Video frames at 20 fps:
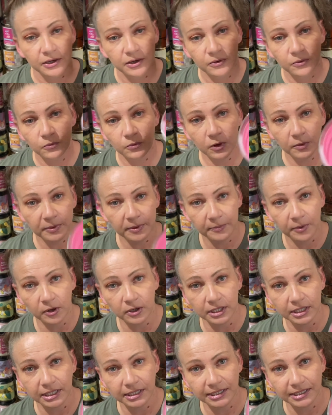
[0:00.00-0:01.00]
will be
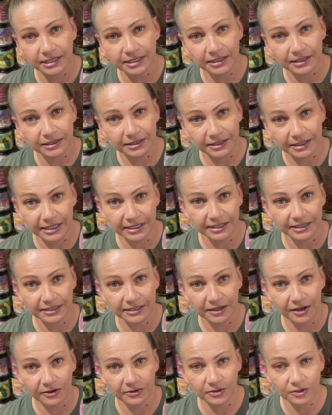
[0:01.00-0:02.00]
burning this this
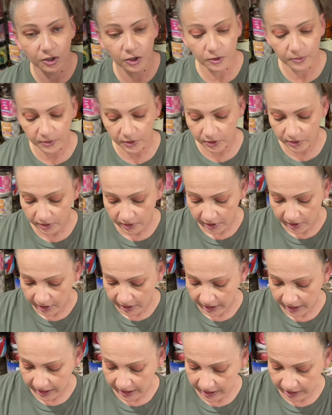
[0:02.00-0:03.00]
October
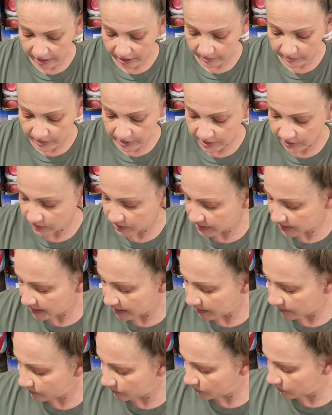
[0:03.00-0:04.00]
and I'm going to do the
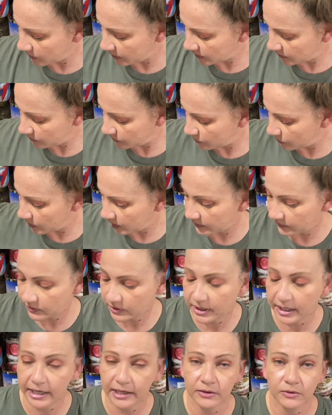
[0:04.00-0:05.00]
same with whatever
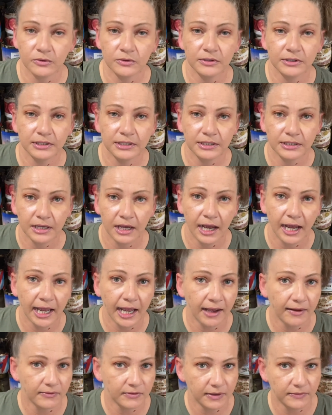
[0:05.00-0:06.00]
candles I
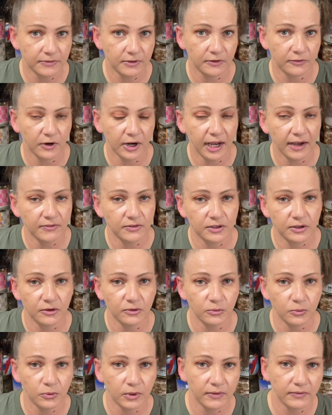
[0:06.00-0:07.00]
have left over. I have to go
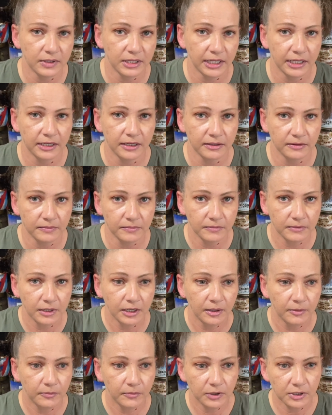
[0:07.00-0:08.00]
through everything and
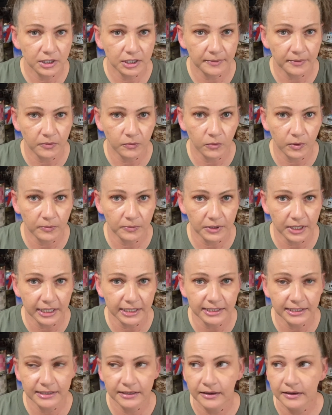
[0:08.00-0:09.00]
put them in one
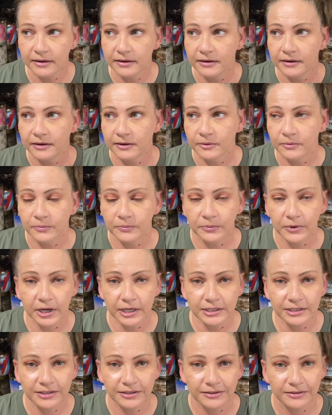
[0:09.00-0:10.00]
place.
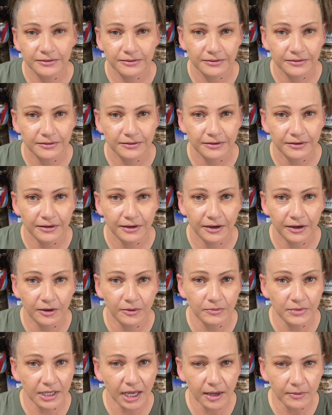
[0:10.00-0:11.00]
But
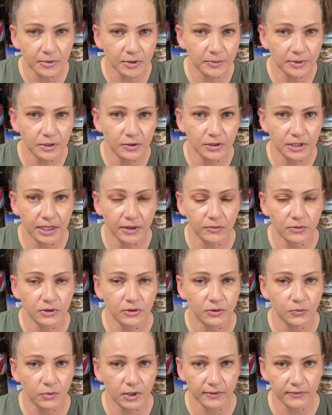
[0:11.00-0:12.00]
um, yeah, I'm going to be doing that with
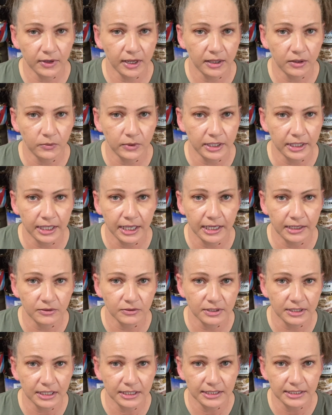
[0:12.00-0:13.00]
whatever Halloween
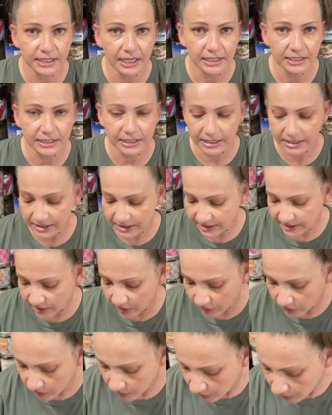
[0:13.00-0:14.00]
candles I decide to get this
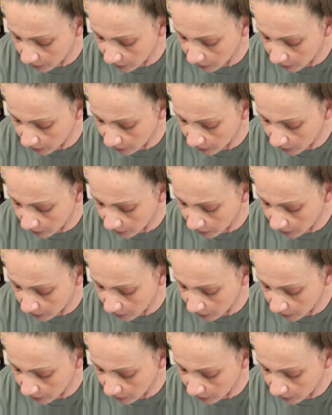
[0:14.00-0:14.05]
year.